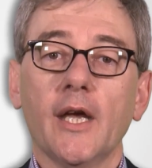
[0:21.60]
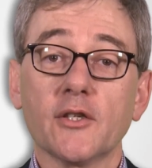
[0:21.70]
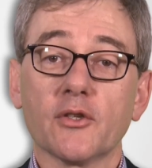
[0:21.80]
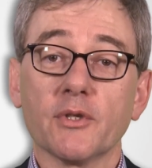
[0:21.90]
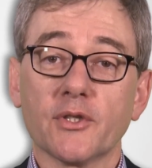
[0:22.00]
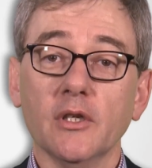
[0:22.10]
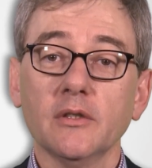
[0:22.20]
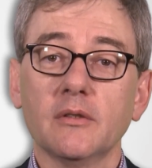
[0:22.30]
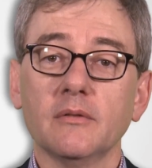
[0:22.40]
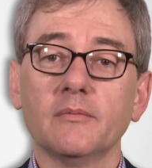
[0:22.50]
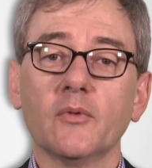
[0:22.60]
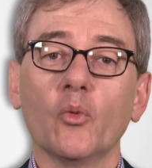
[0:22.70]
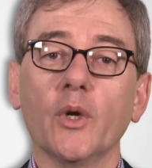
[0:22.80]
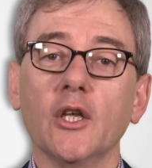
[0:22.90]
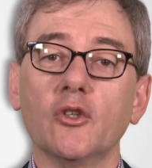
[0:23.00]
As a result,
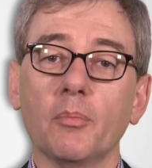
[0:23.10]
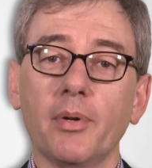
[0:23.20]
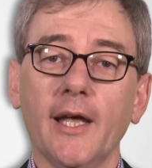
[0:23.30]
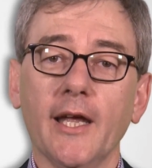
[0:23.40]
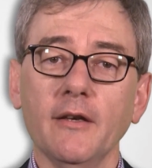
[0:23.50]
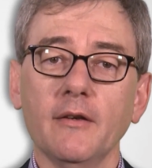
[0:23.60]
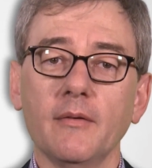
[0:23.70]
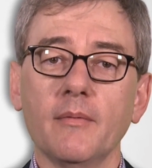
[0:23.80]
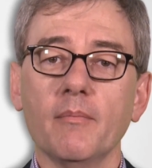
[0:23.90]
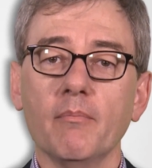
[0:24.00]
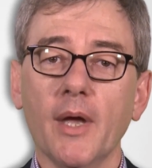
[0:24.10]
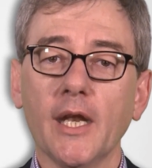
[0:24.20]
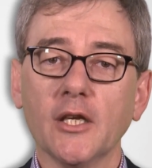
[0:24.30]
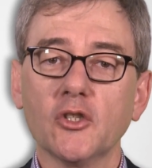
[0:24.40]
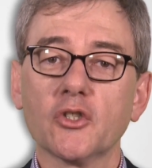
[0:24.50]
we need to plan,
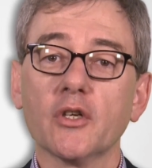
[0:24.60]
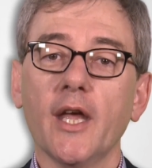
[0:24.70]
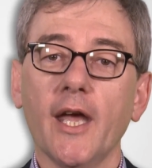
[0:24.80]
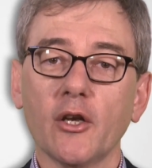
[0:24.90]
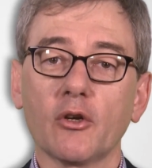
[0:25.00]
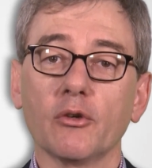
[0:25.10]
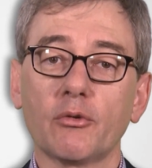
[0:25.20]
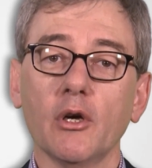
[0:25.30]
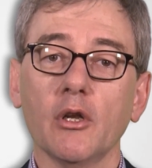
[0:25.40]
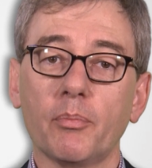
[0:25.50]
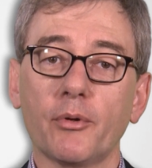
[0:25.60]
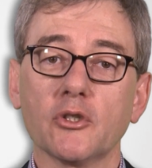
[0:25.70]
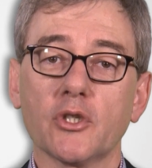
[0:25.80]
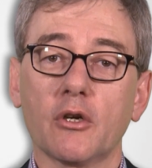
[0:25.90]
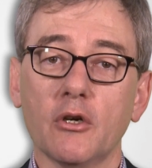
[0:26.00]
manage, and control our
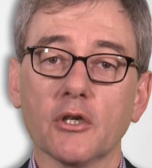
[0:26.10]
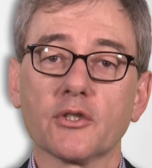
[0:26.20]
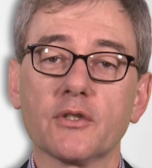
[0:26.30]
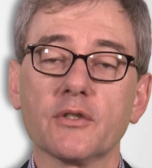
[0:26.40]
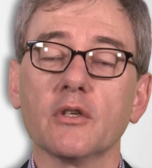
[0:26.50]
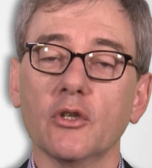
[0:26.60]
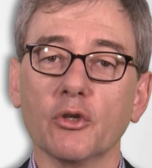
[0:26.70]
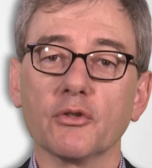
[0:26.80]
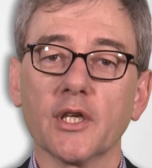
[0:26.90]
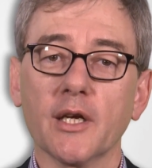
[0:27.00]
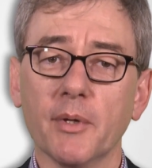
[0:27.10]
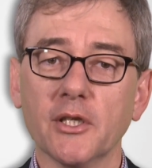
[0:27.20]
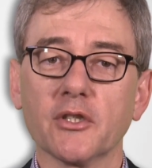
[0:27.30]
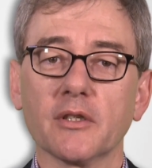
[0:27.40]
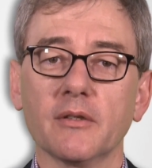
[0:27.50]
project costs using a
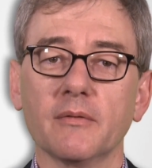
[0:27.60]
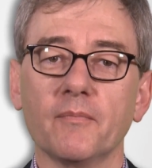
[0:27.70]
budget.